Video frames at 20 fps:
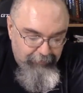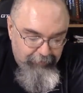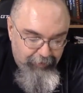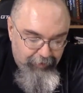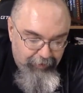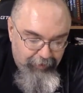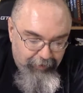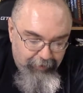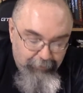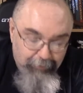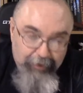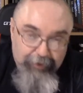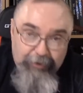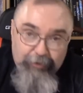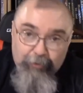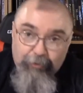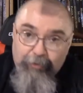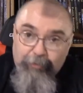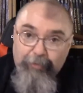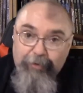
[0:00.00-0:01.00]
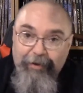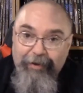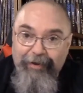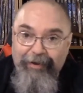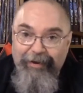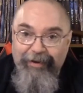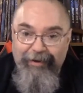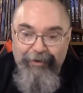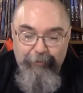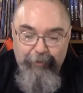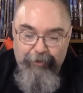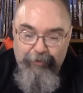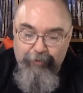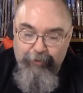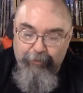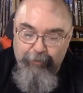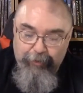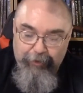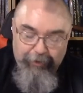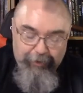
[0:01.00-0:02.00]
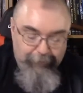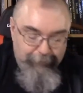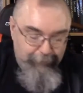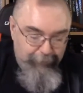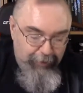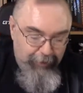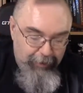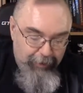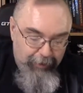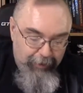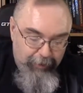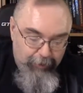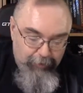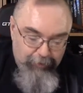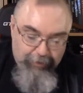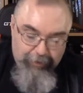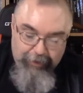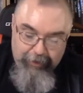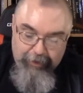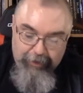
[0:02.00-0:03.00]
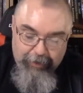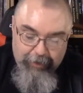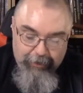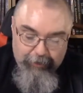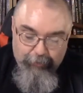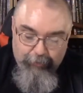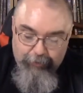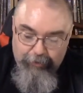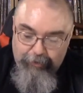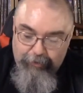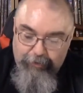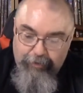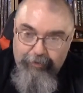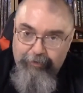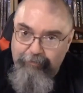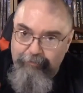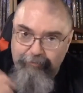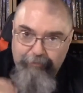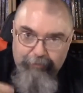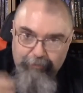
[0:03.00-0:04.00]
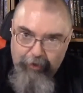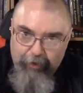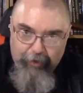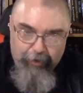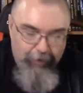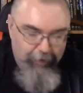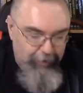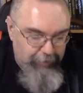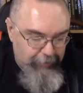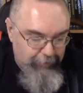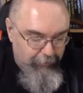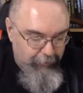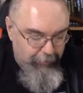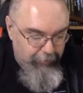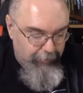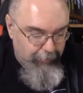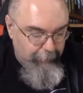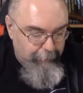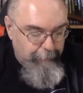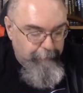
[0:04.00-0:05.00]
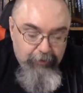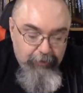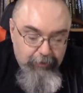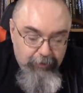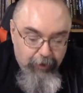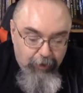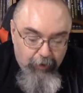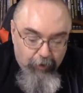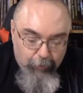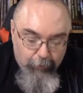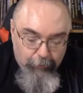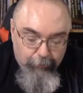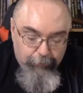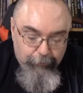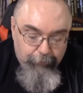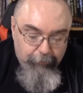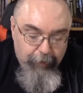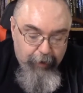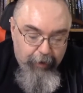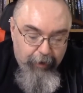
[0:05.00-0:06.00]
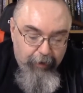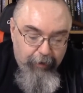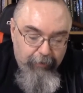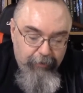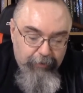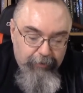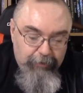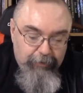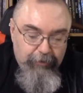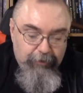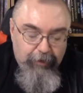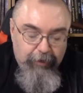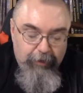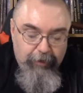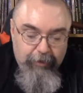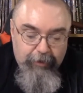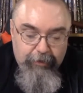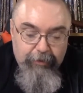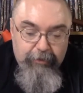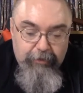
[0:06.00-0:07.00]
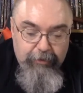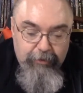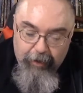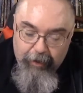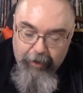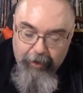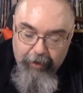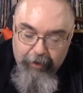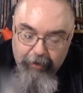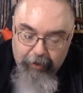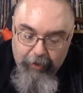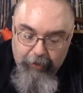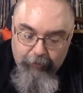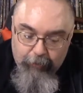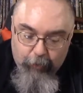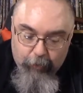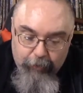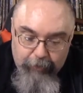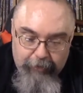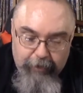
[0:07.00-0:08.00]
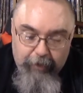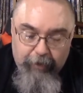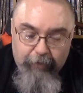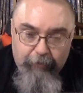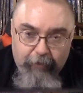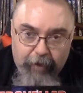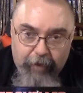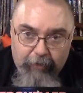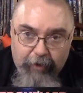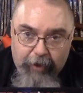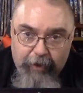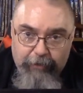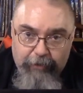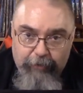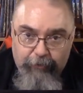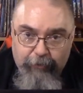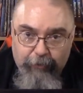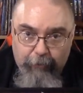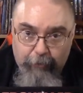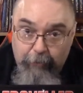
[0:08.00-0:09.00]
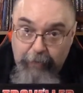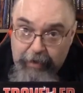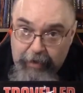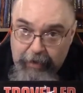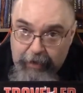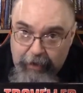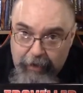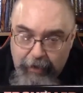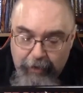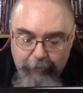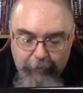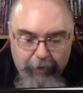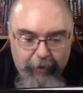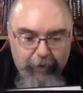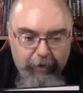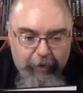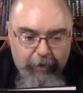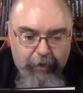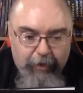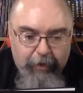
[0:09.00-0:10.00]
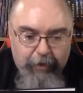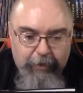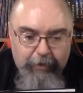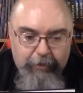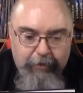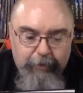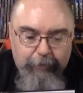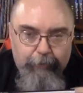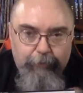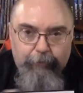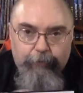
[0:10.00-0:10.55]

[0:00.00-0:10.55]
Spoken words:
Yeah, it makes you want to play. And then it goes to the index, which, you know, has everything on. So, this is, of course, getting five axes for me because